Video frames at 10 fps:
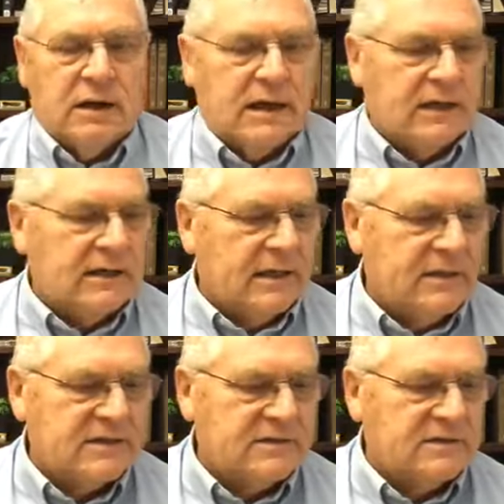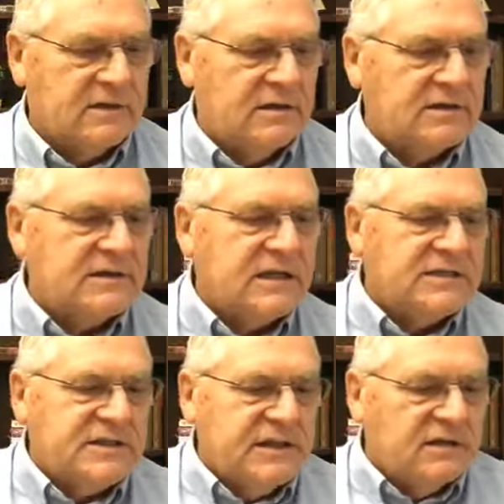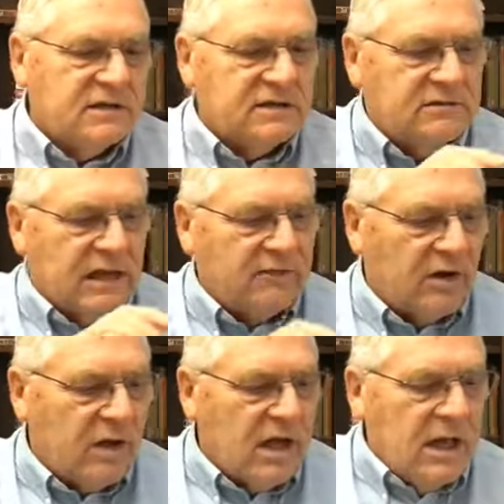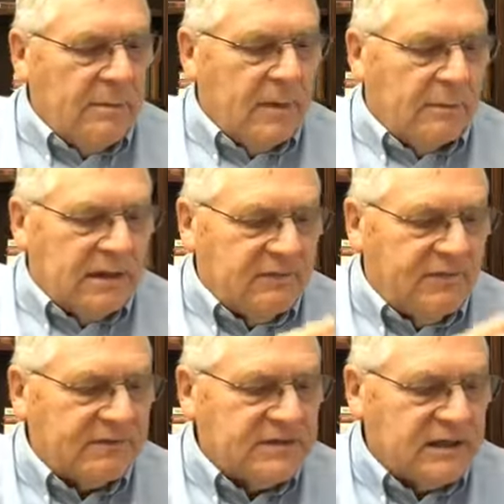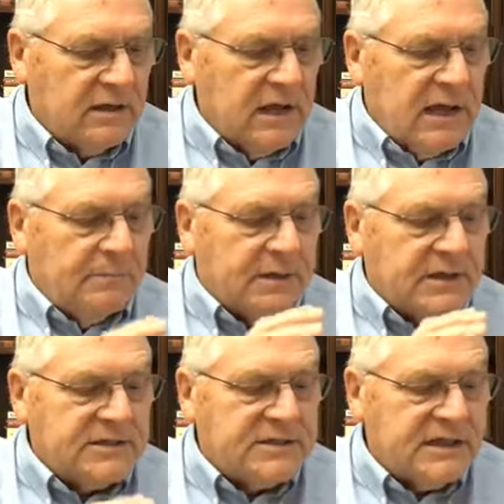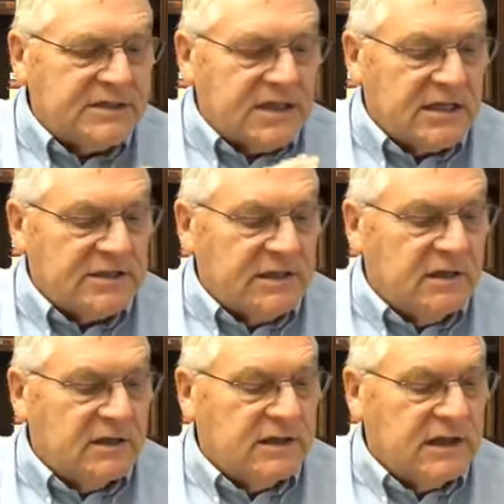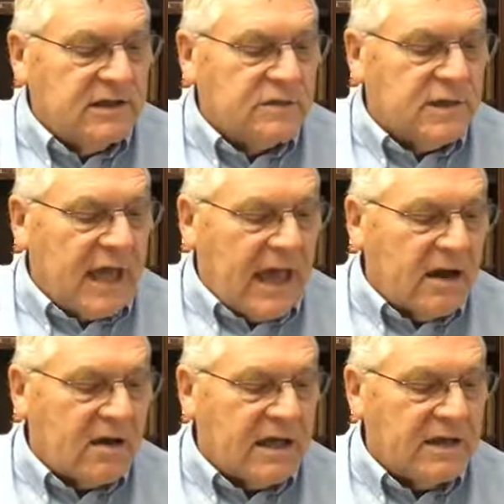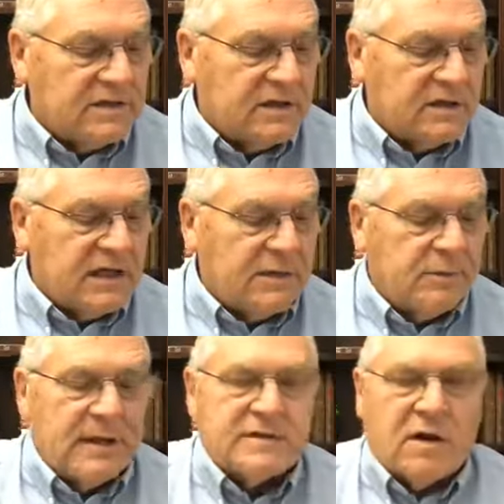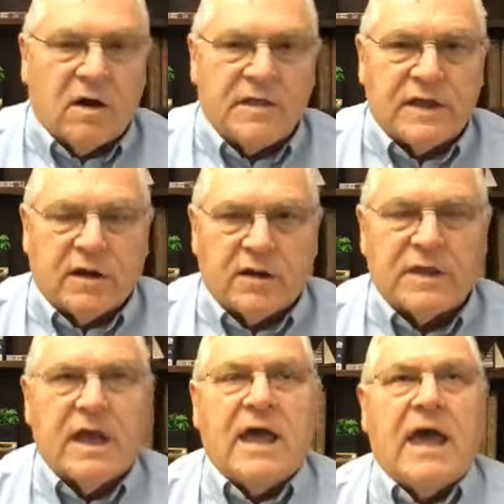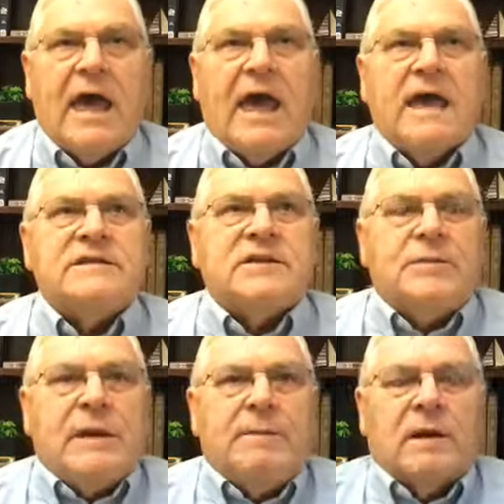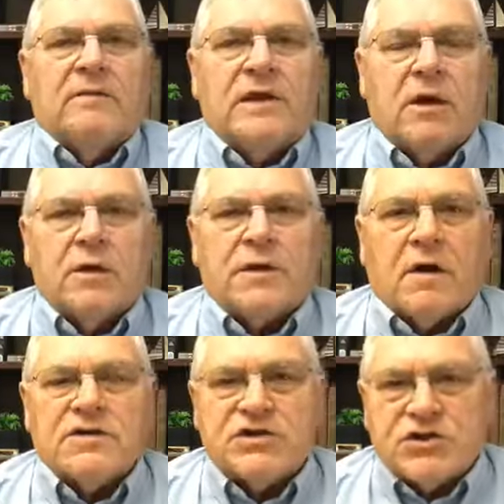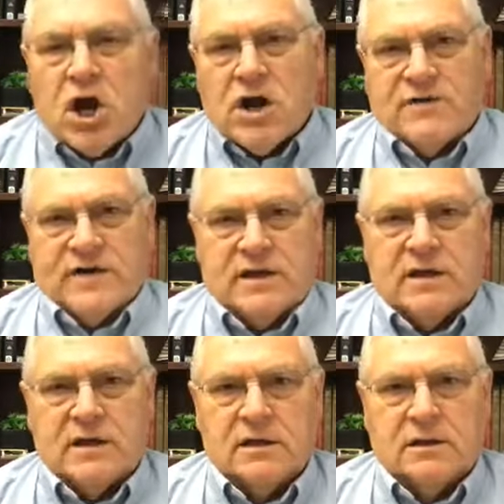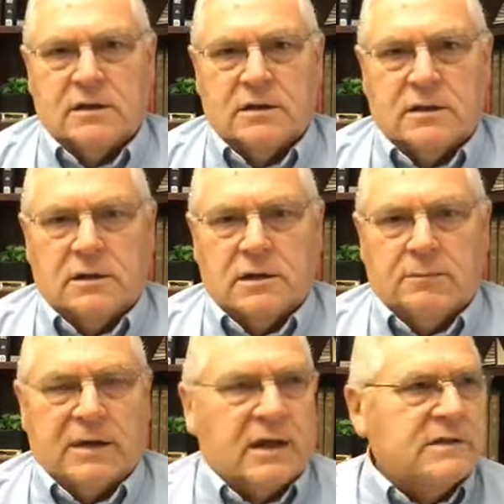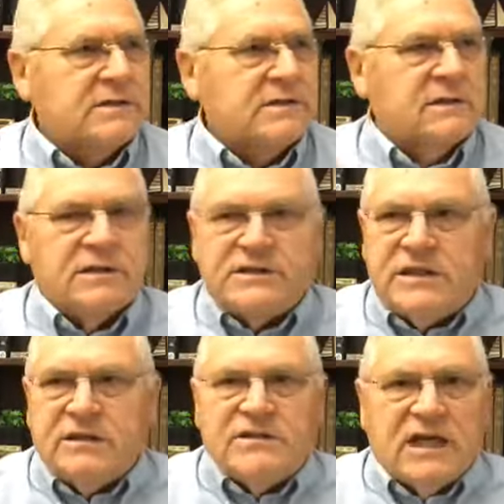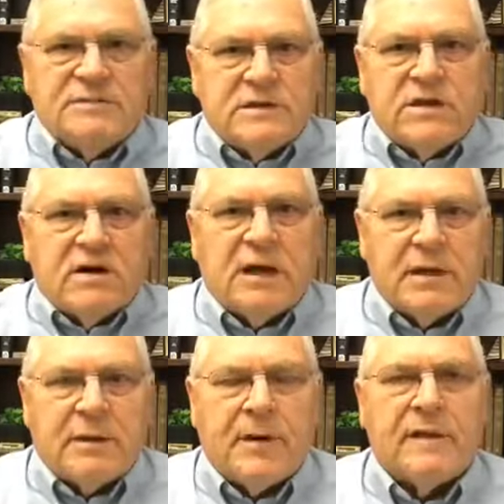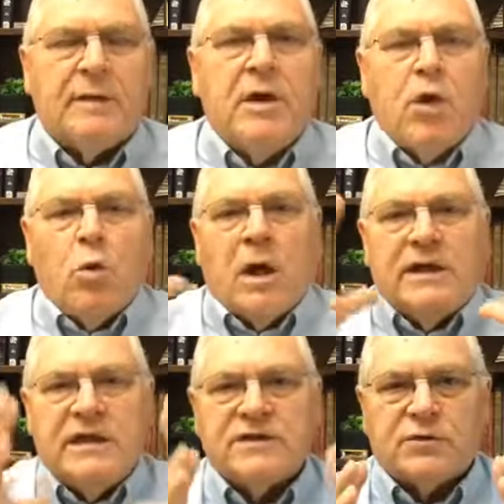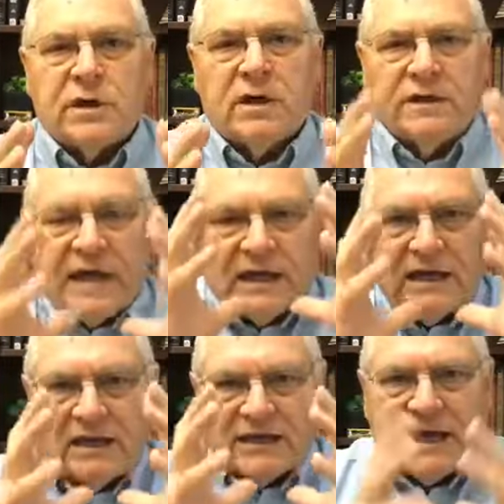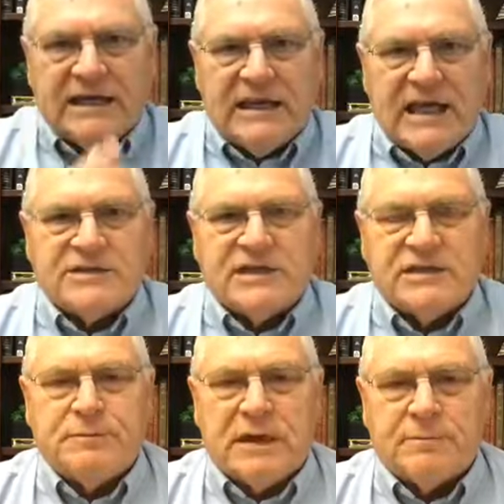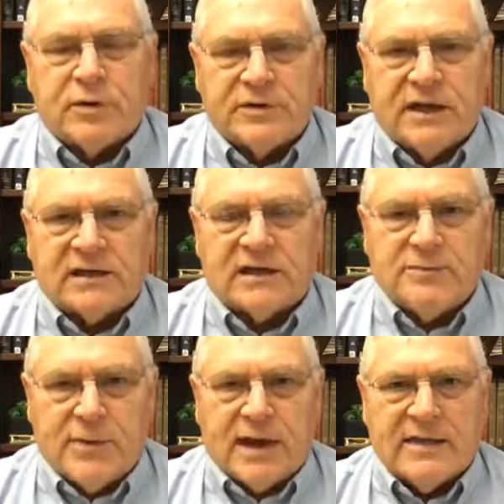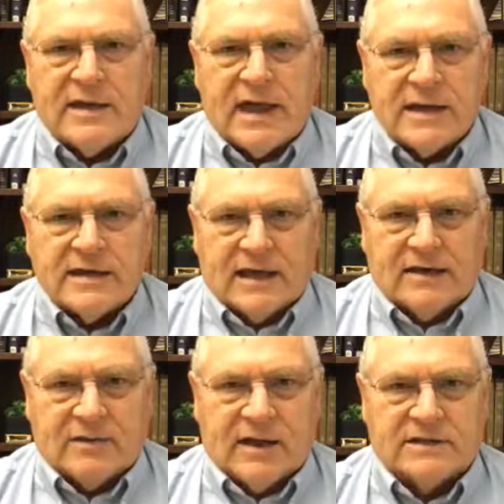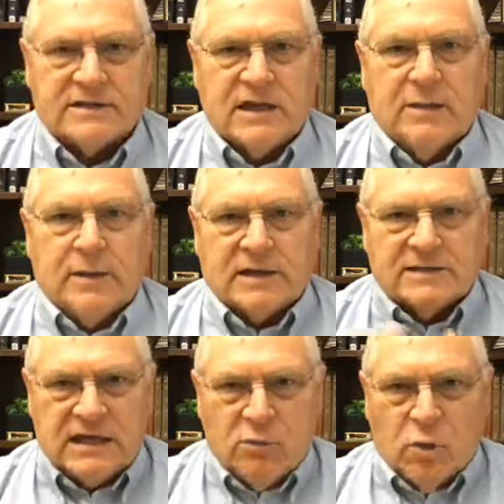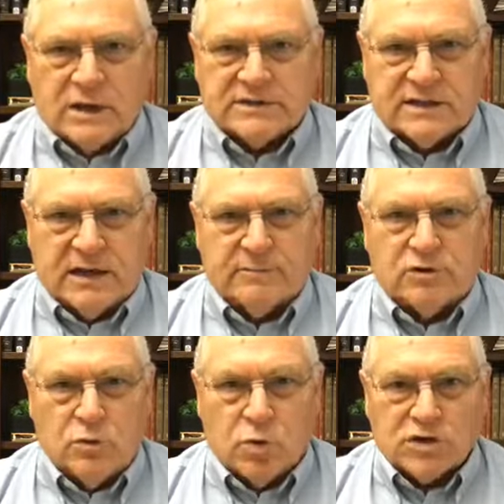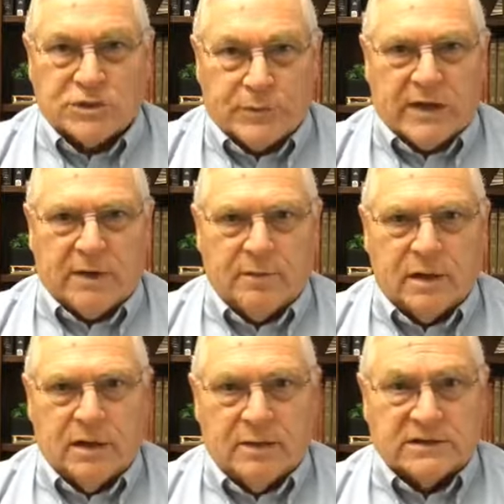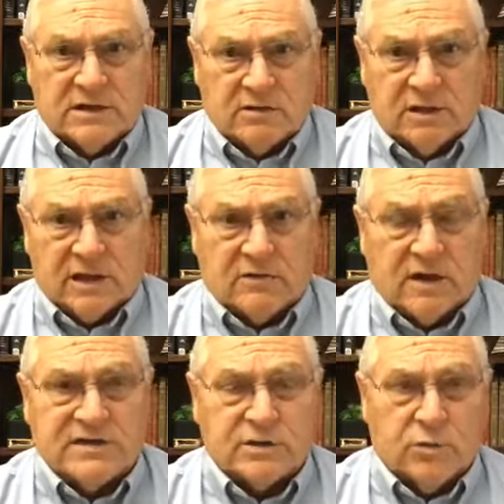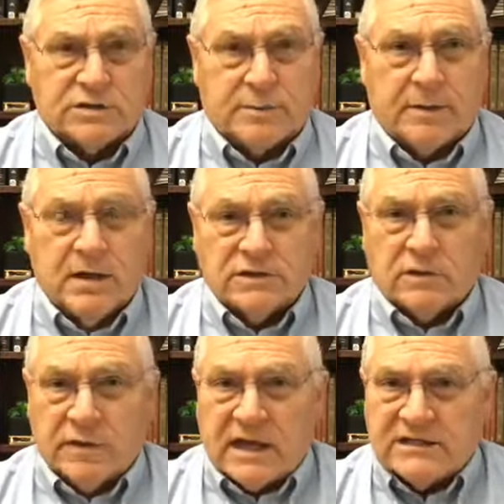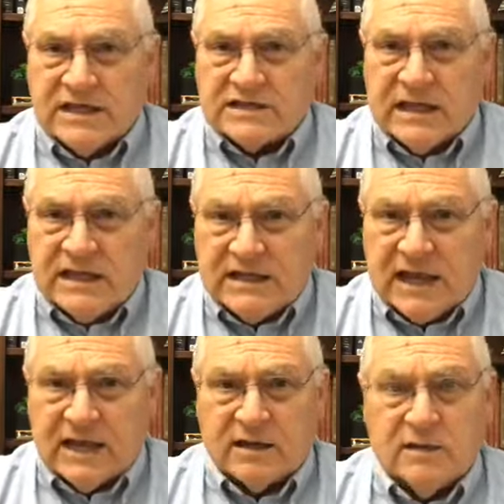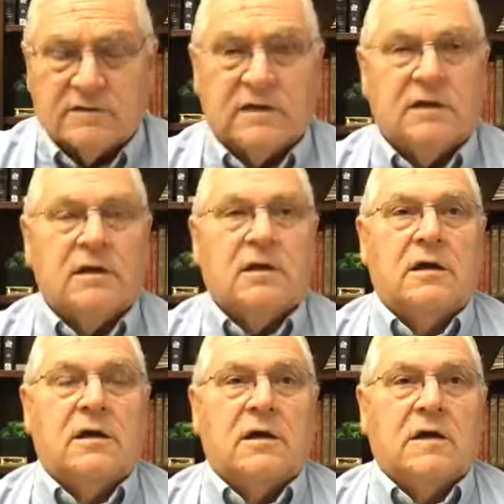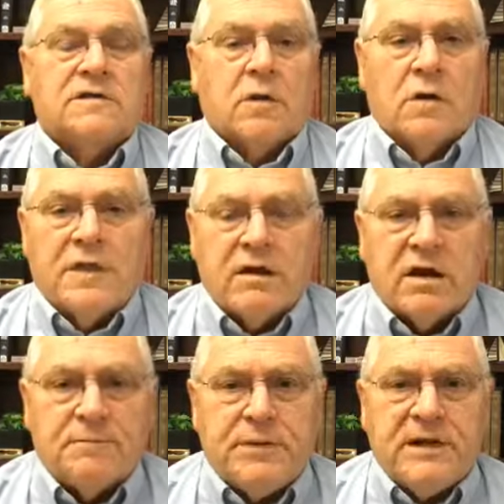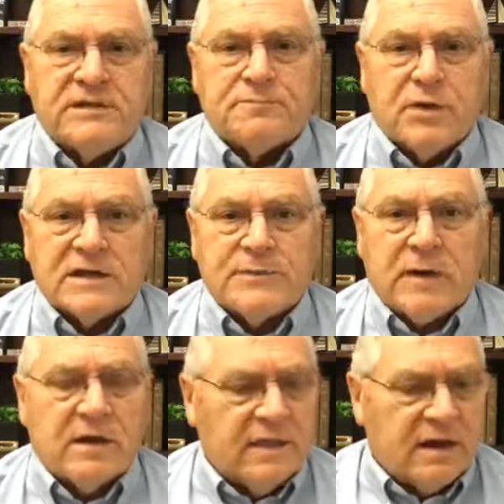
And this sixth seal is not very long. I mean the fifth seal. But the sixth seal deals with the anarchy that's going to take place on the earth as the people of the earth are starving because the seal judgments are coming upon them, while Israel, that little tiny nation, is being protected by the Antichrist because he wants them to worship him because he couldn't get Christ to worship him. So that's his intent, see. So they're in peace and prosperity.